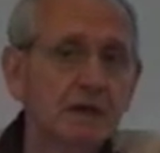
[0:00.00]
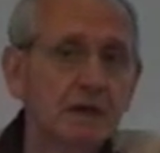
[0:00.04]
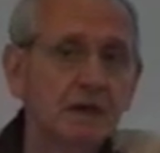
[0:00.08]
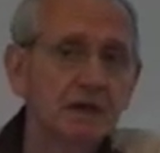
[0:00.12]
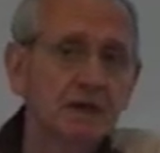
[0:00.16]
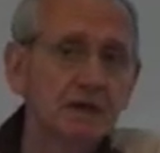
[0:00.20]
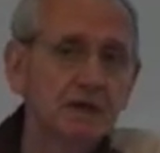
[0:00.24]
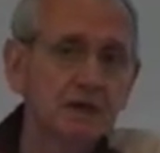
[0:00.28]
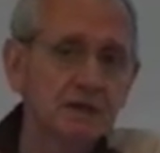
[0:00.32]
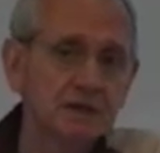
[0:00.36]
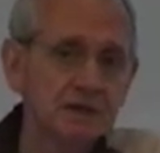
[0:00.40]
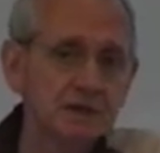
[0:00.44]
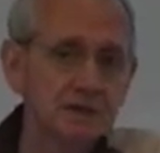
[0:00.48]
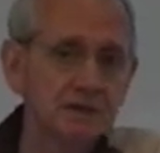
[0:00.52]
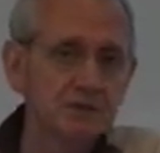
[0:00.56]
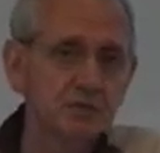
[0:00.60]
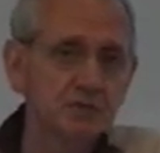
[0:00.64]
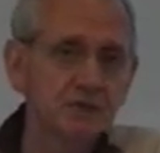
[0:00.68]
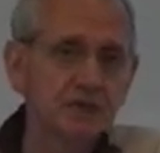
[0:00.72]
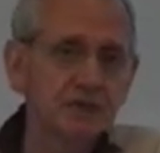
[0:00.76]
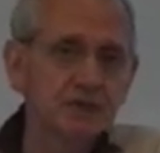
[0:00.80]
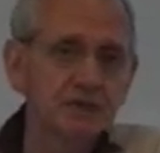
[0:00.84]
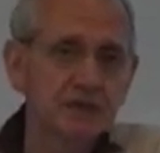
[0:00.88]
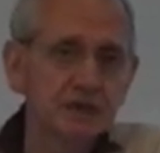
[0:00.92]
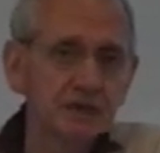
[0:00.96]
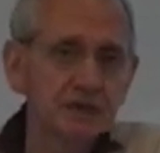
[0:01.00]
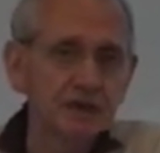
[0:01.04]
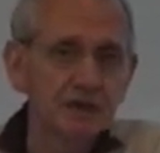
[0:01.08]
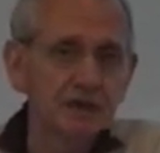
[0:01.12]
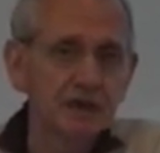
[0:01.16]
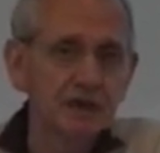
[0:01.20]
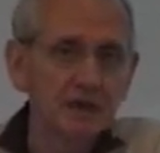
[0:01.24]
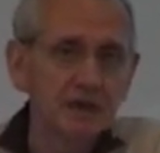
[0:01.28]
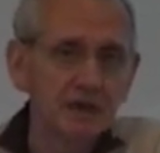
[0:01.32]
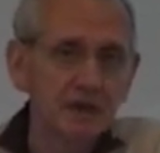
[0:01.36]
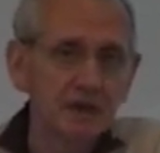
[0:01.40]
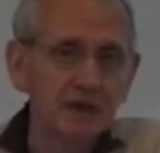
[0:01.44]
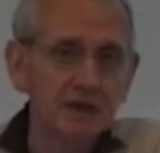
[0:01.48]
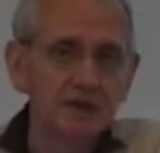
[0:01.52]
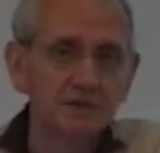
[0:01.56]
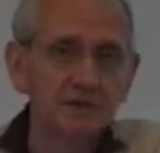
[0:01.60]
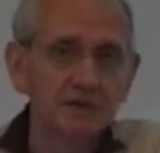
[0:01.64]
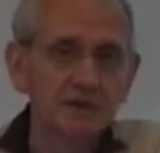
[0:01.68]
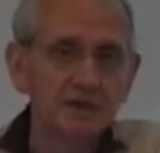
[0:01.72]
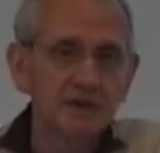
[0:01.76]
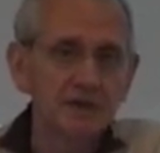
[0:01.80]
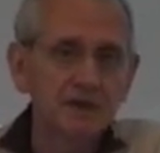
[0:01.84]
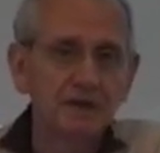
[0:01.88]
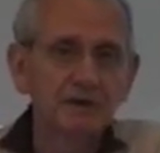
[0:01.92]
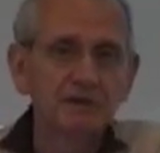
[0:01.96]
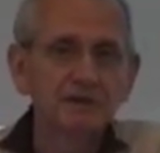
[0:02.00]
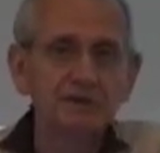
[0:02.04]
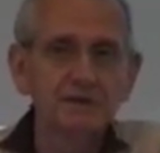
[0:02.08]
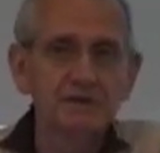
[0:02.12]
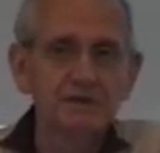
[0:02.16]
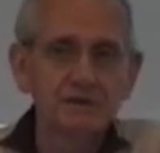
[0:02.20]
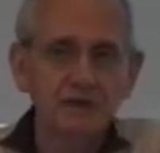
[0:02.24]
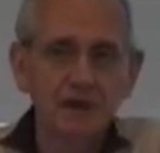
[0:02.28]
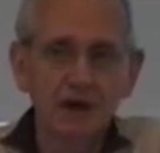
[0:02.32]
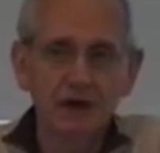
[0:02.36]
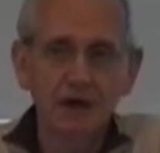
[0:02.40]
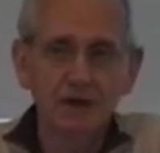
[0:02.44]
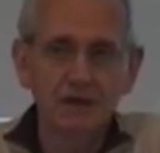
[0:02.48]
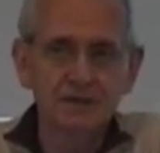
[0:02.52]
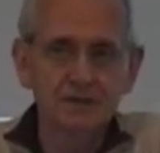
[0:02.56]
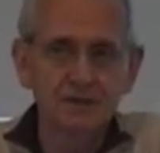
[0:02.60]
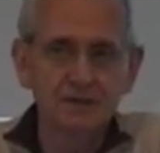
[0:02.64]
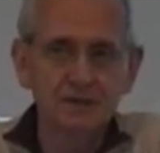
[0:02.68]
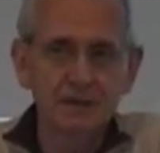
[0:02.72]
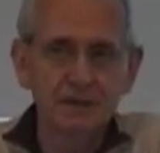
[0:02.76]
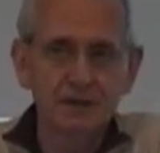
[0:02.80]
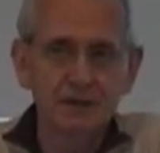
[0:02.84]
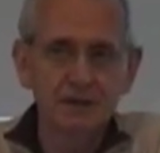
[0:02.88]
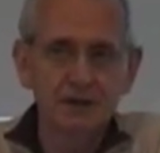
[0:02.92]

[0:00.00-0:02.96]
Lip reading: In this meeting, it was emphasized